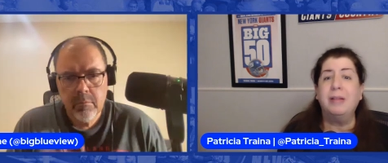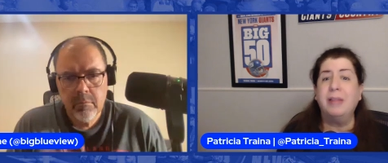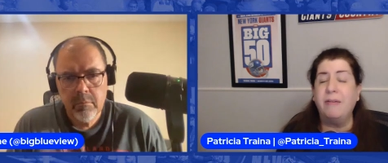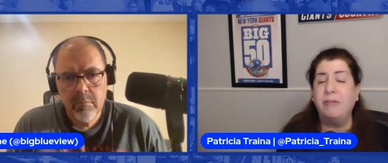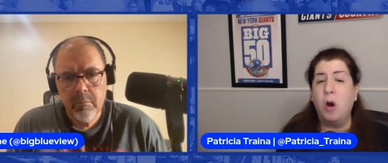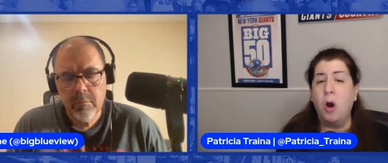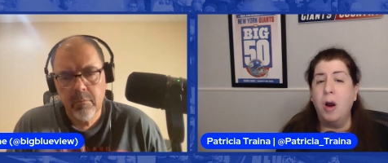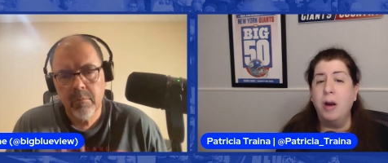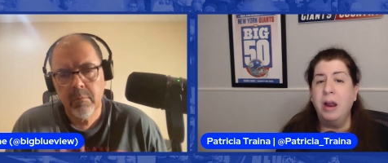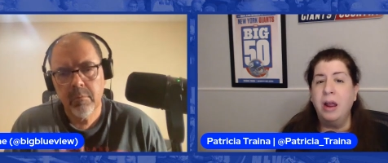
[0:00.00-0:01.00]
Speaker 1: at left
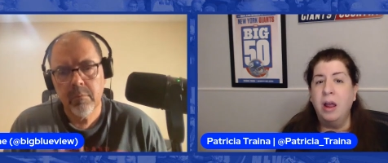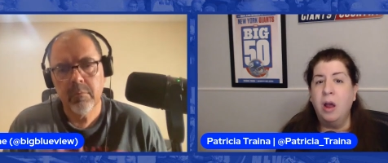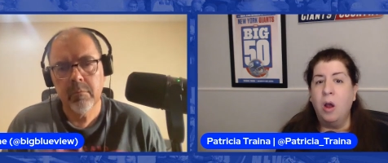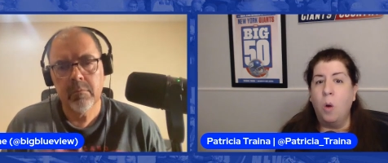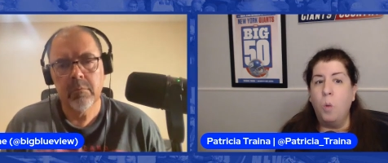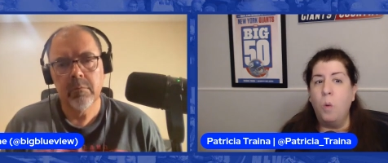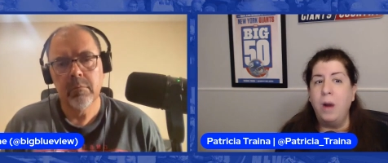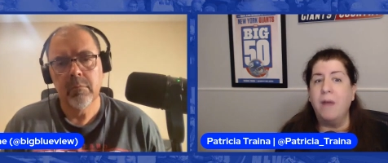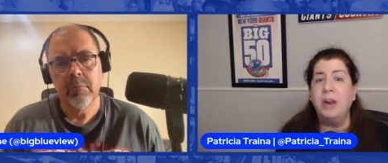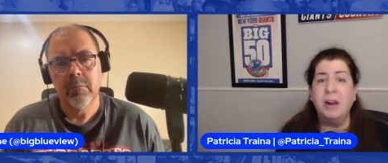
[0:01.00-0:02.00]
guard?
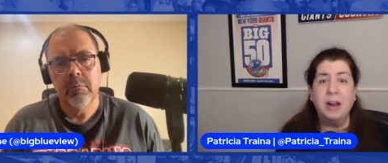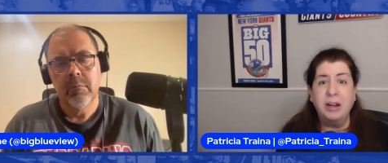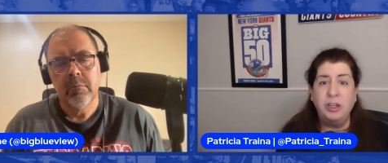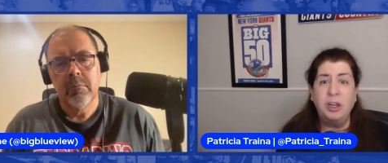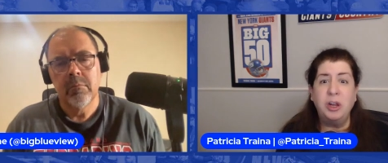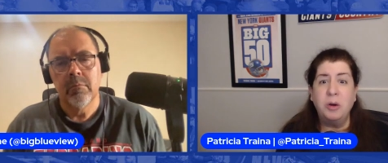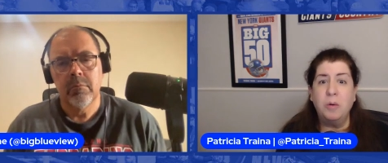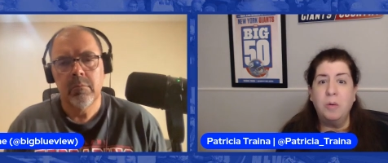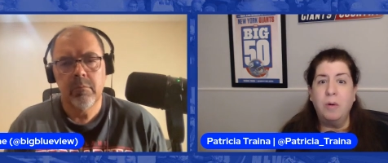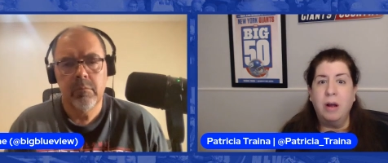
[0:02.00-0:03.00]
Whatever you're going to
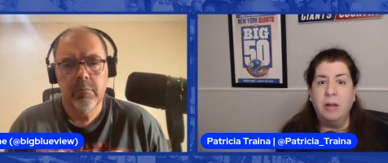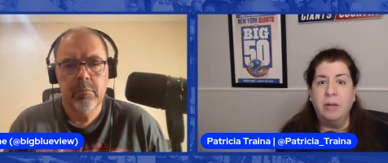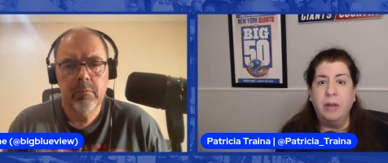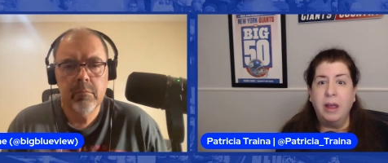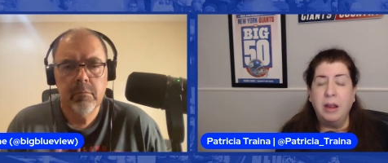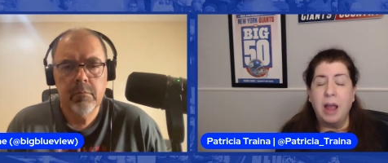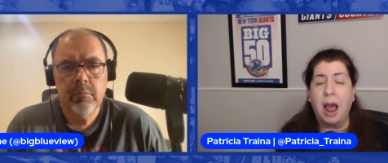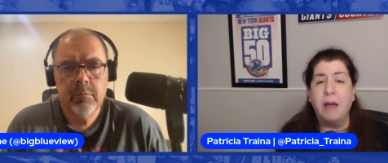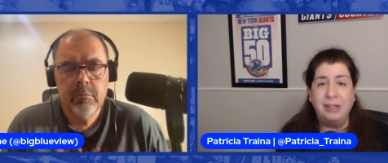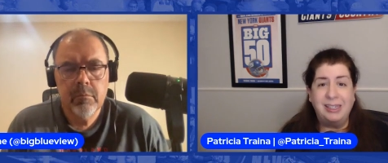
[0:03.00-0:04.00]
do,
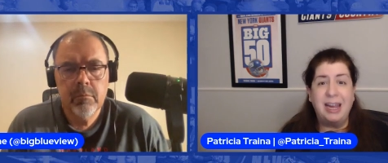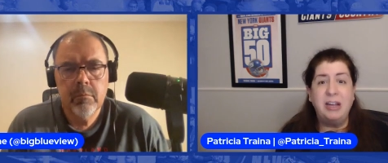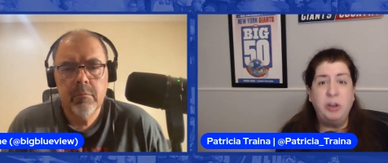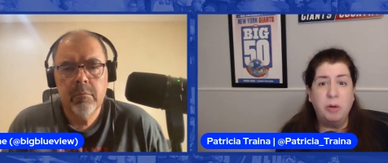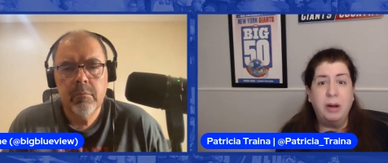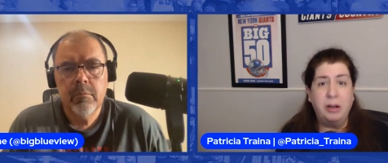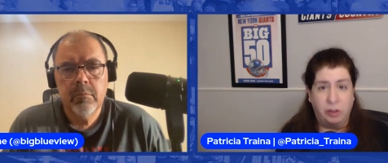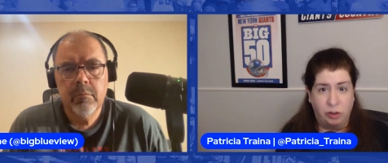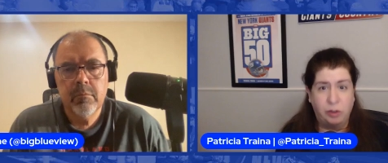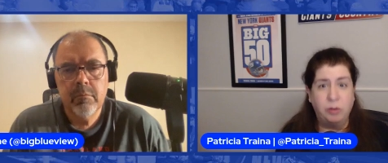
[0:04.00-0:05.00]
I would say do it
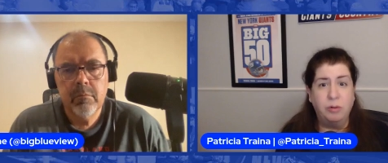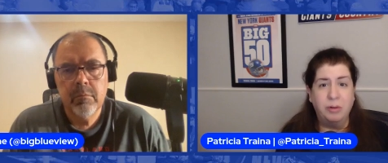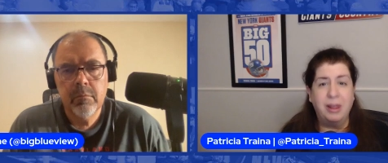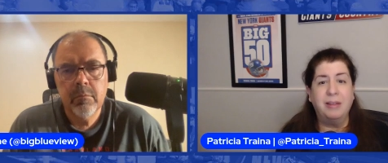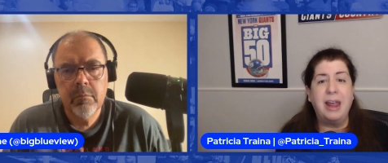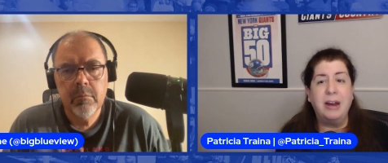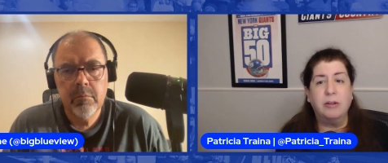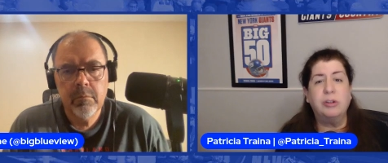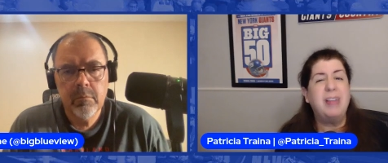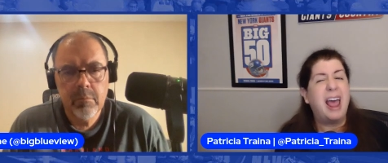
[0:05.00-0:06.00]
sooner than later.
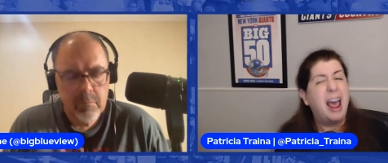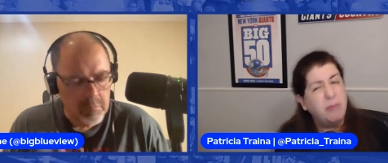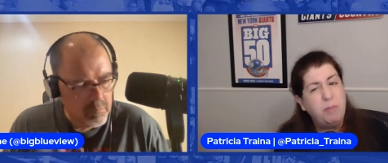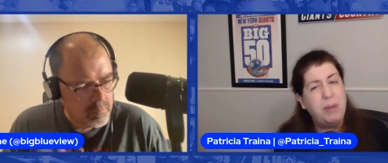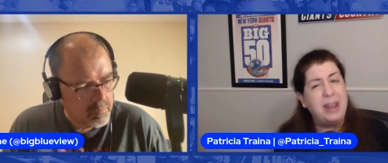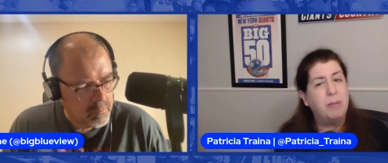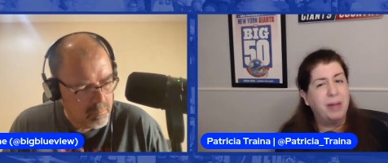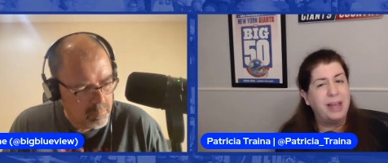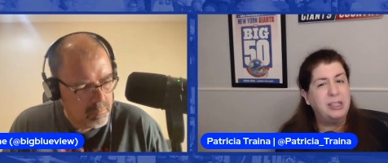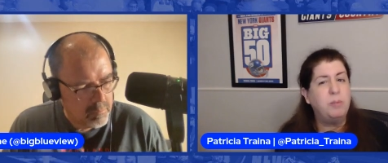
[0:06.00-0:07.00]
So that would be a
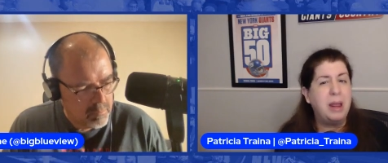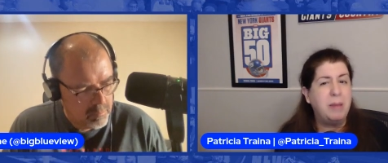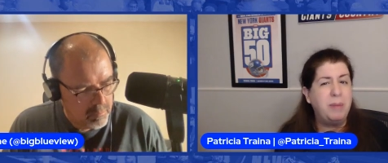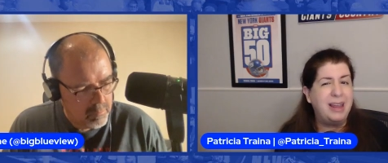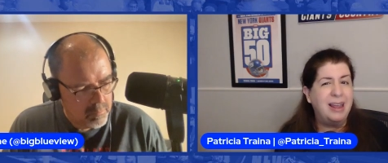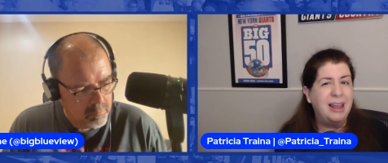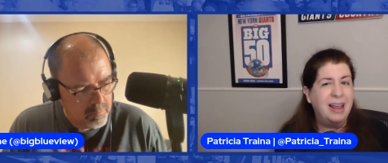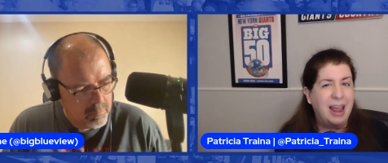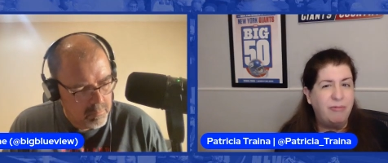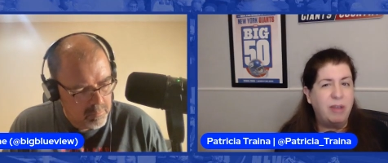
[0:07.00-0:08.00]
place maybe
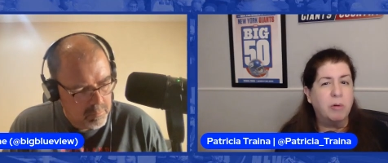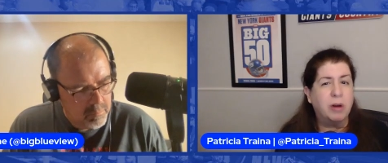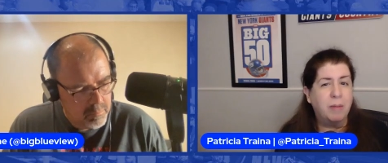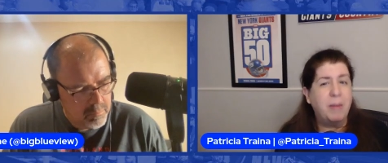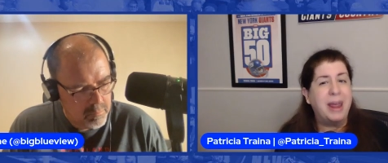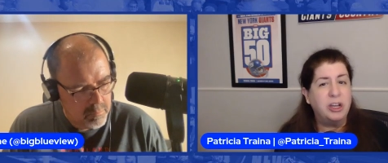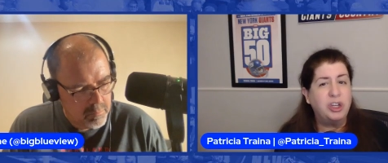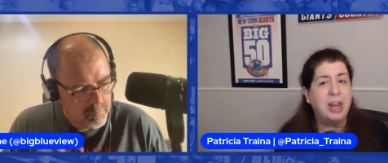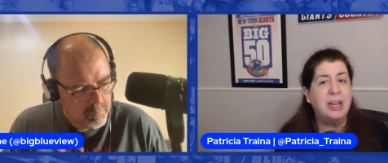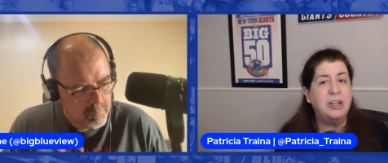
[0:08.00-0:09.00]
if they were going to make a
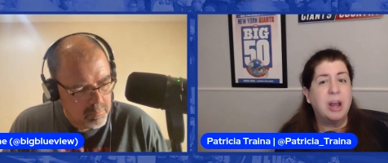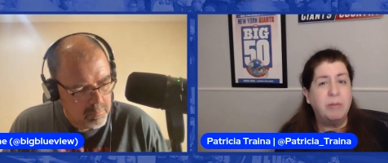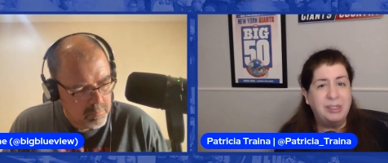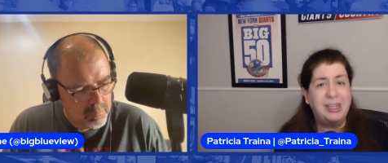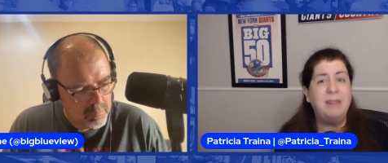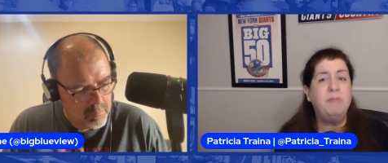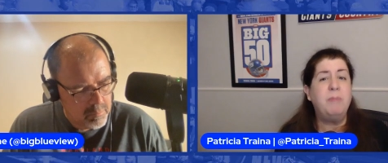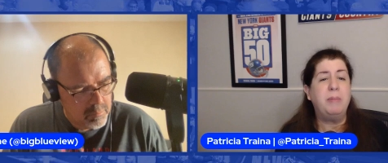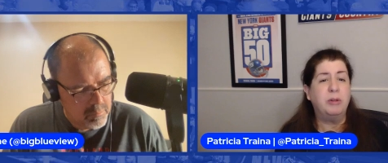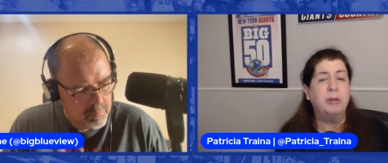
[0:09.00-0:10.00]
change, I would say
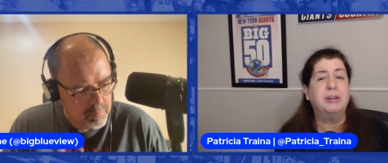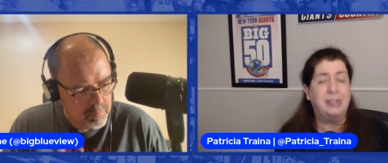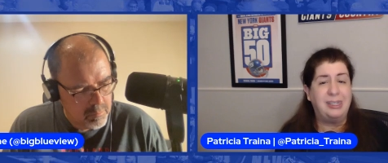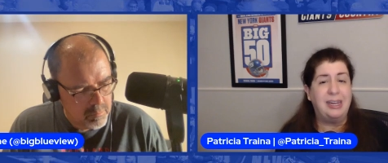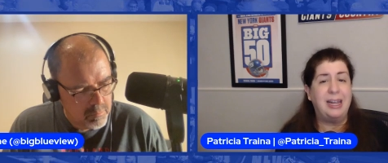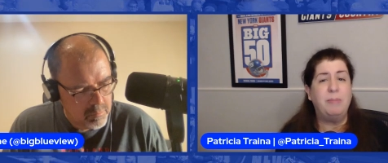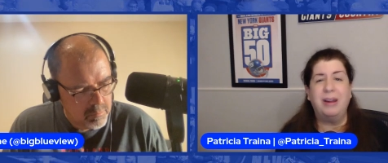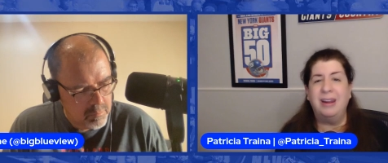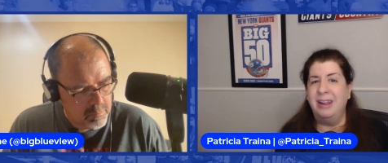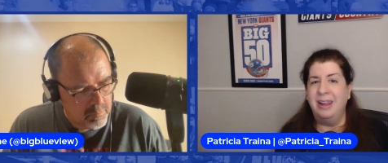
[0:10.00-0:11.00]
maybe look to see.
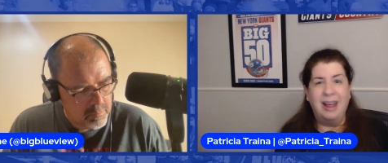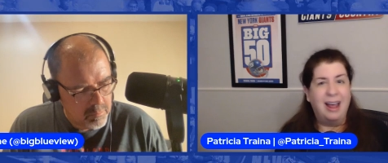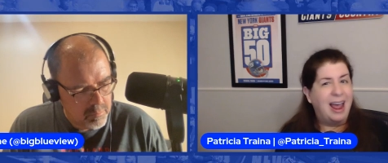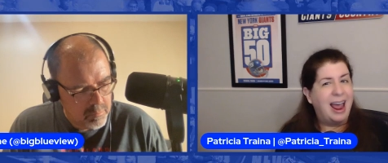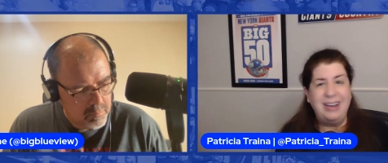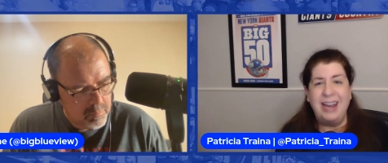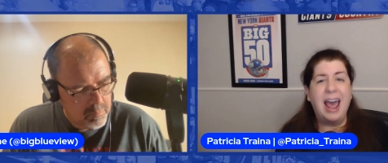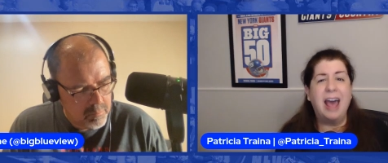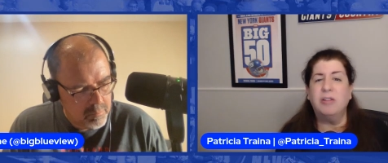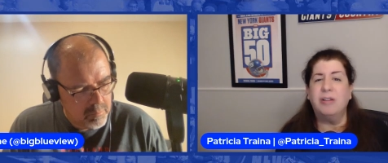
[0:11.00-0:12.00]
But at
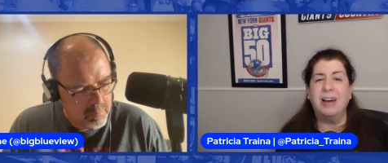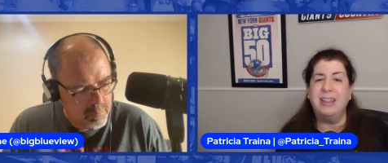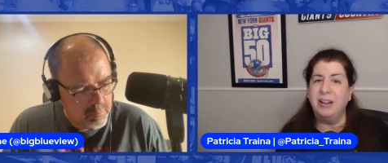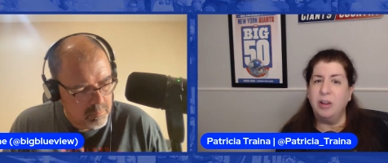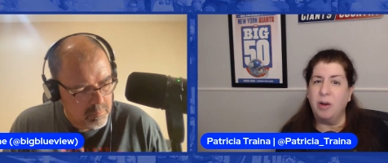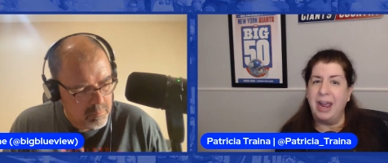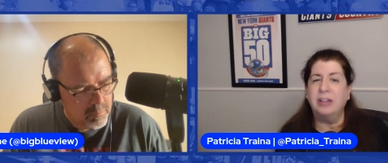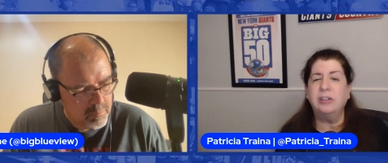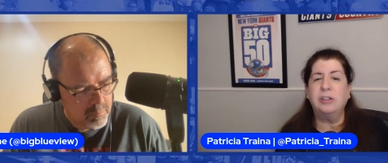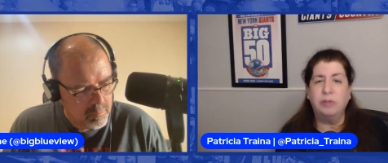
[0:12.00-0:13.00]
tackle, I think their
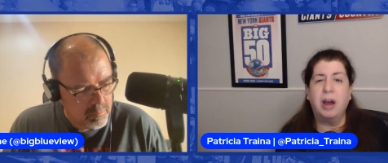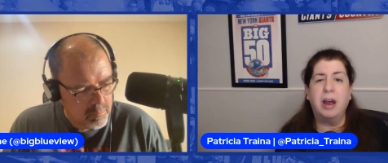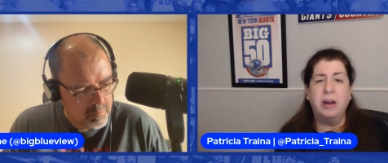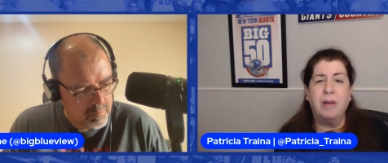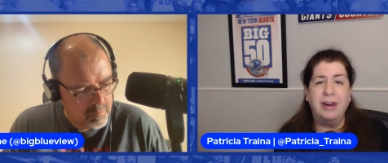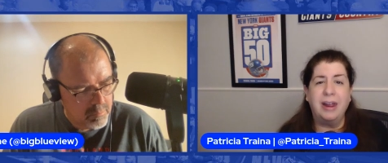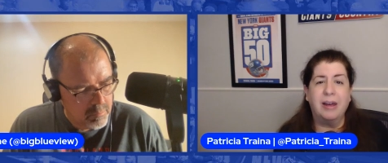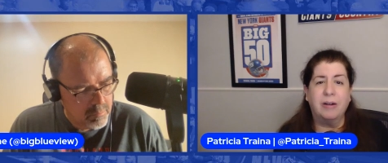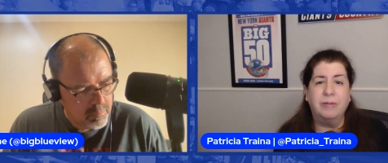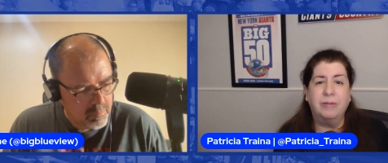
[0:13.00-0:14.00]
hands are tied right
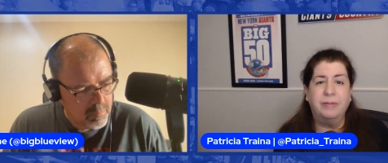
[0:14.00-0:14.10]
now.